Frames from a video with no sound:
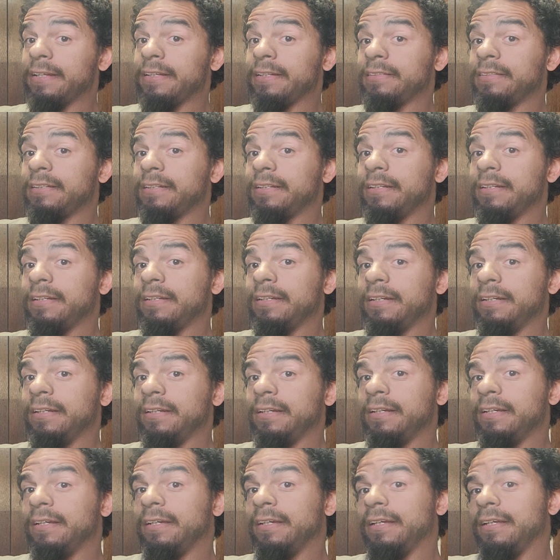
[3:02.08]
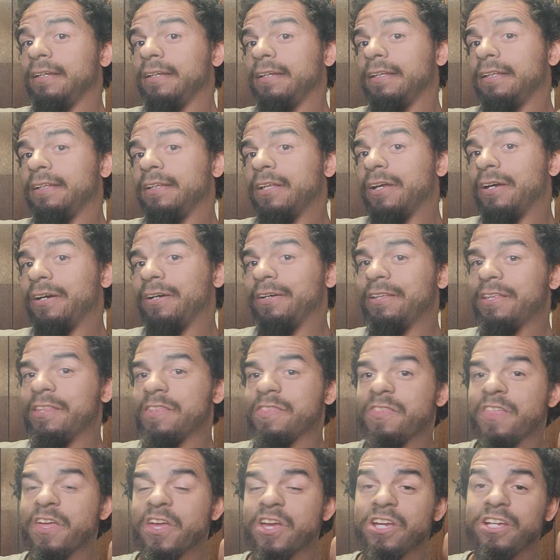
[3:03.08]
it,
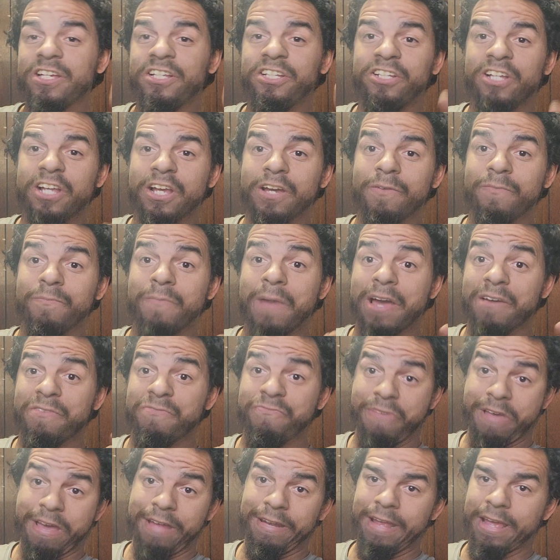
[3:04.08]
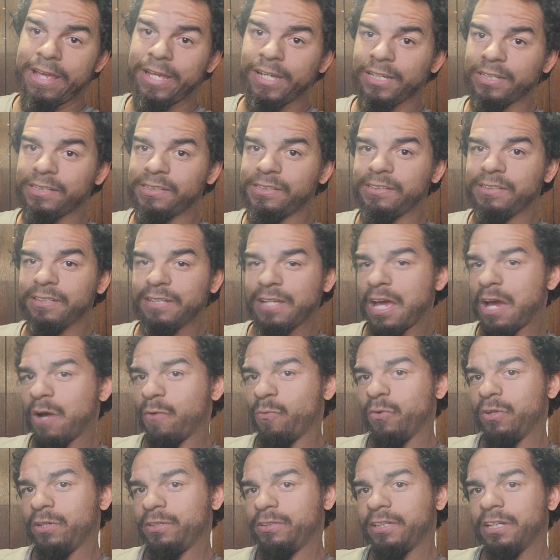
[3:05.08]
they ship by FedEx. I
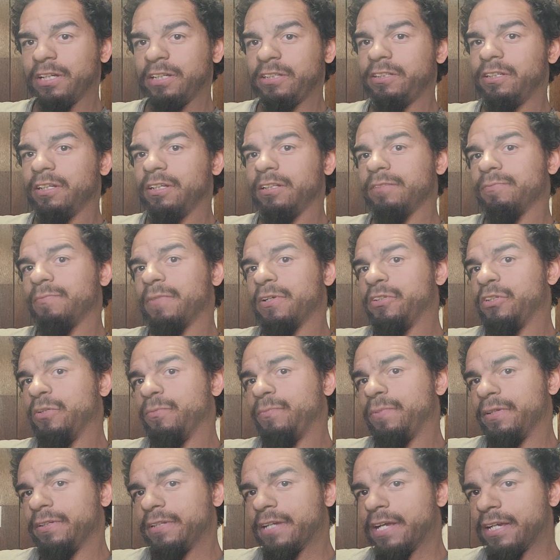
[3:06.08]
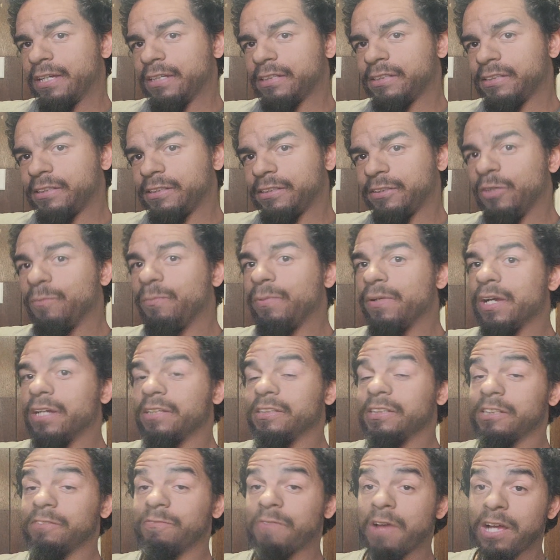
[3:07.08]
wish they shipped by UPS. UPS
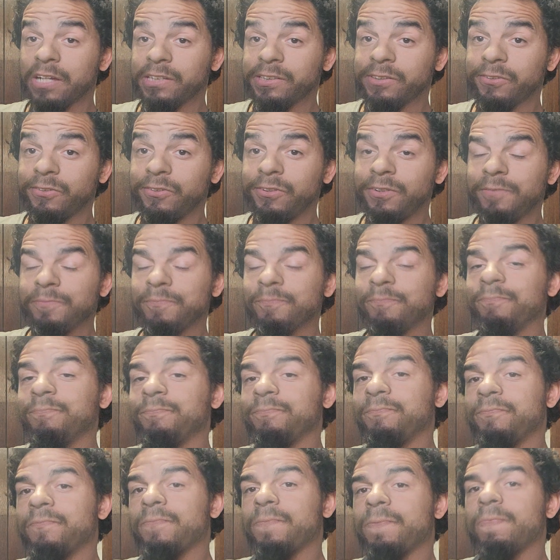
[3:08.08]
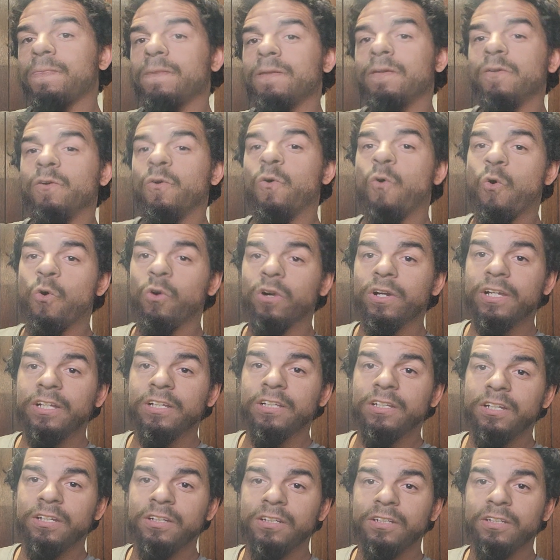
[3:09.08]
is faster.
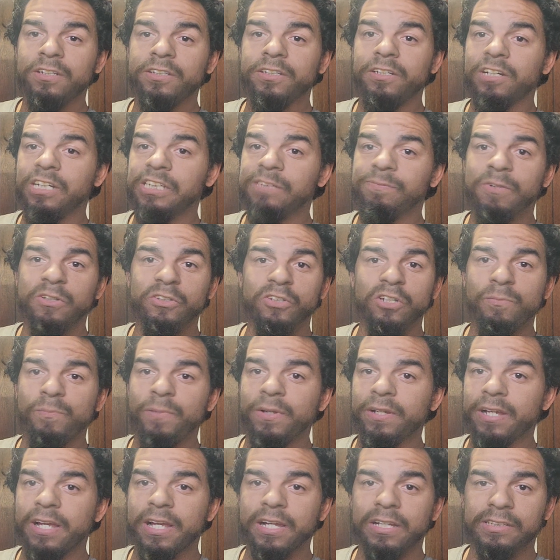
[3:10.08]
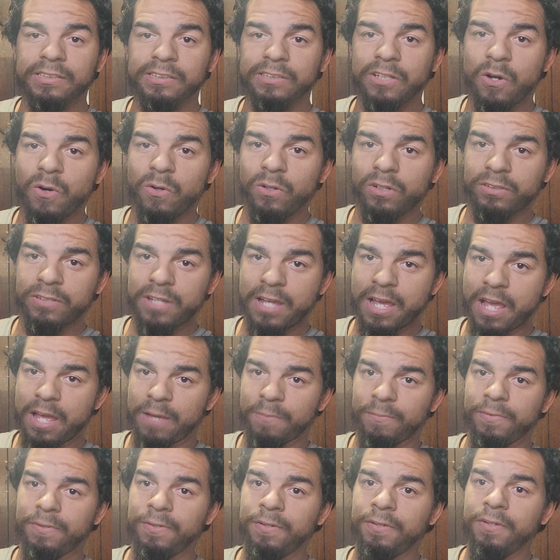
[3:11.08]
Oregon ships by UPS all the
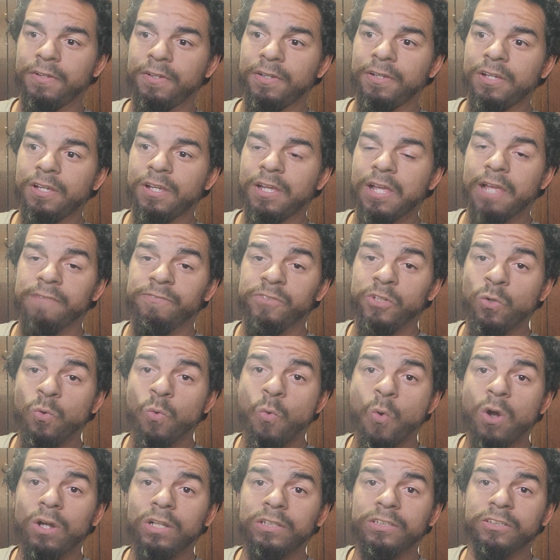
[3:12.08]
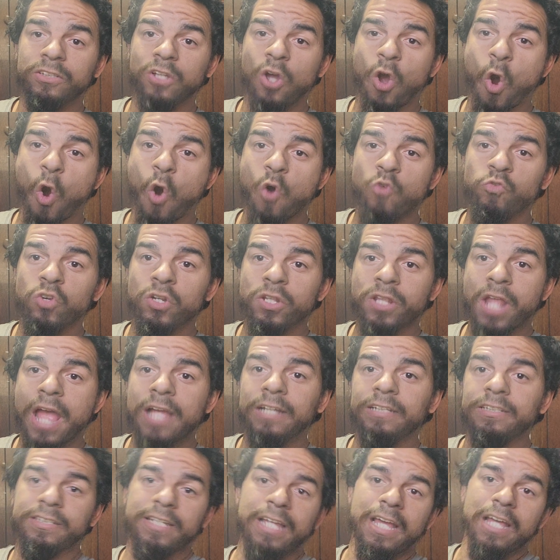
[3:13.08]
time. If you want to
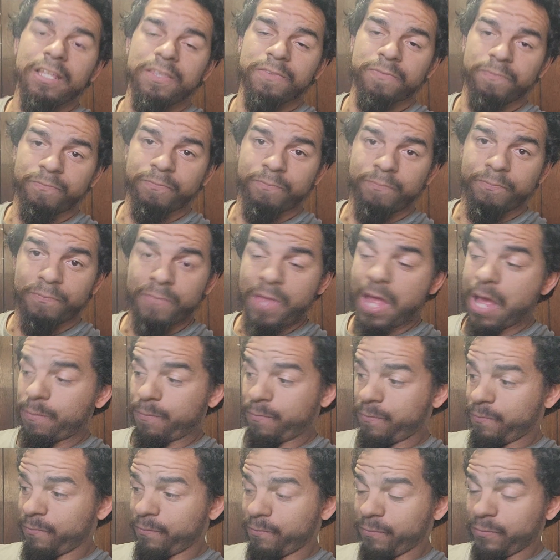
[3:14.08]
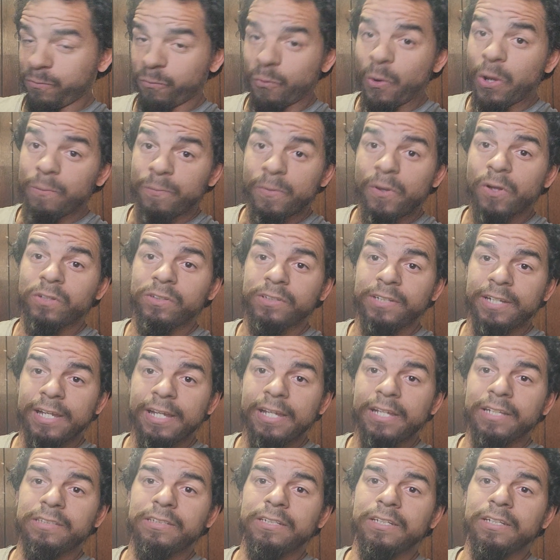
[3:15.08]
overnight that rebuild
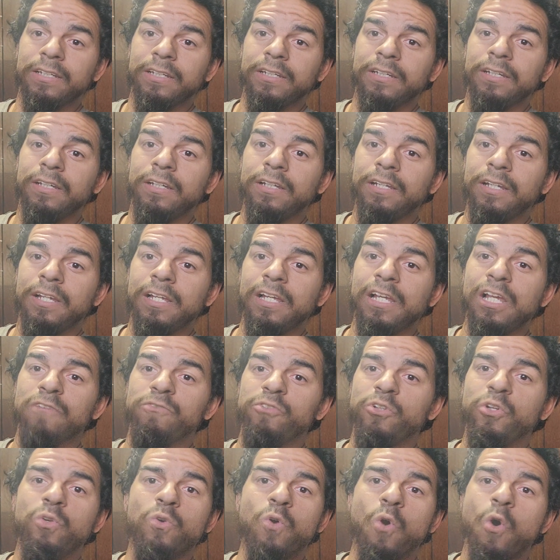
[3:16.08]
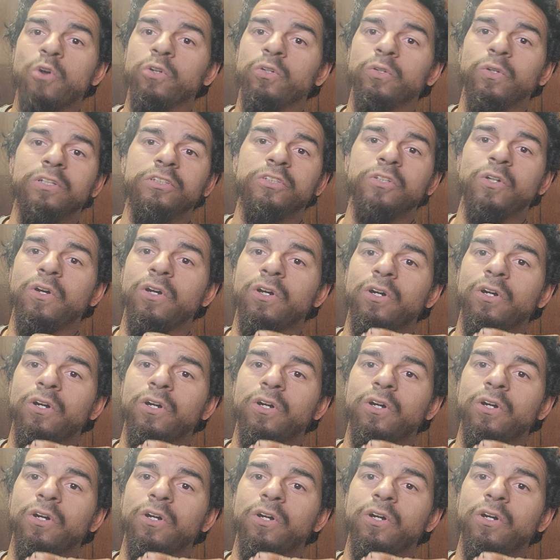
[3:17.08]
kit, if you order it,